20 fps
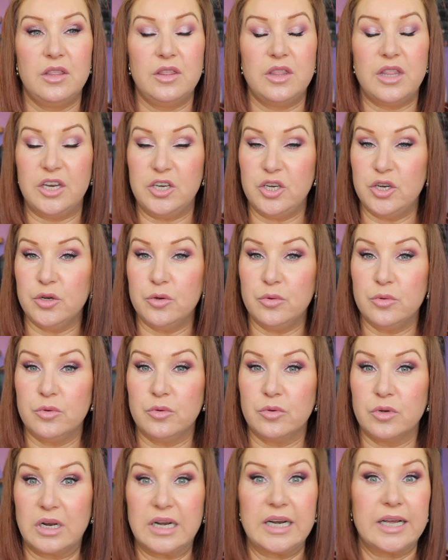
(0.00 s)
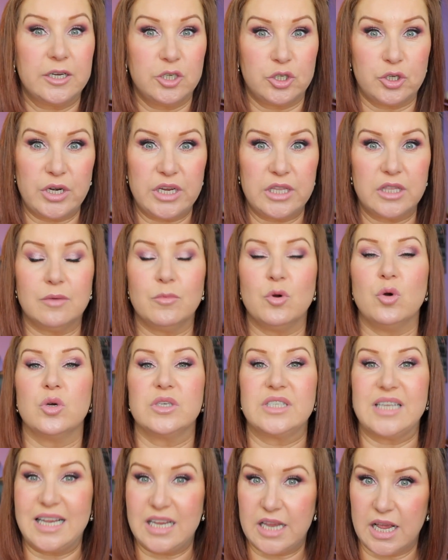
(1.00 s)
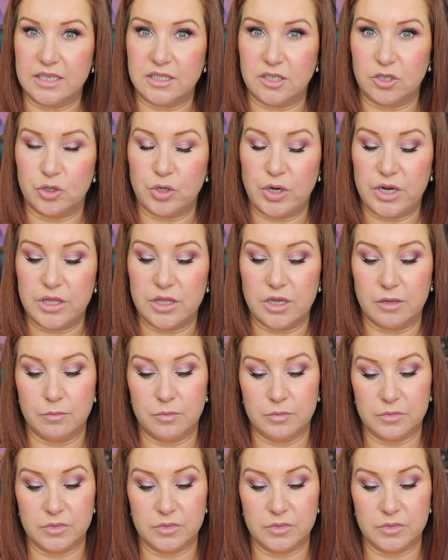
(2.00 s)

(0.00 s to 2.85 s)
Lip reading: then you click and treat them, or say yes and treat them.